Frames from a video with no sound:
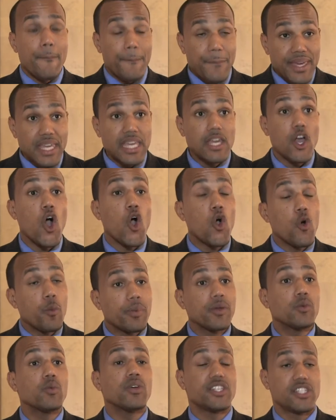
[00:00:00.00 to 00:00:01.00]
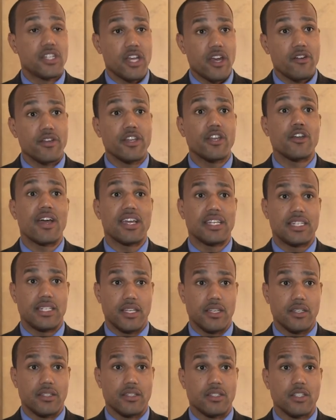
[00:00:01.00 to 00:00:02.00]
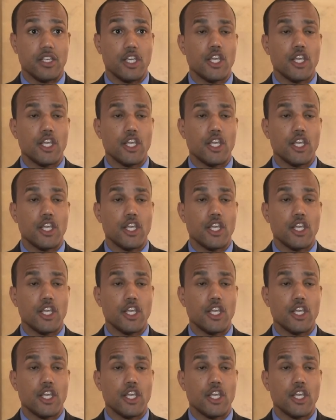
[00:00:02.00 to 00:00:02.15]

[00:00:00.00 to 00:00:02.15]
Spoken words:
be open with sharing your ideas.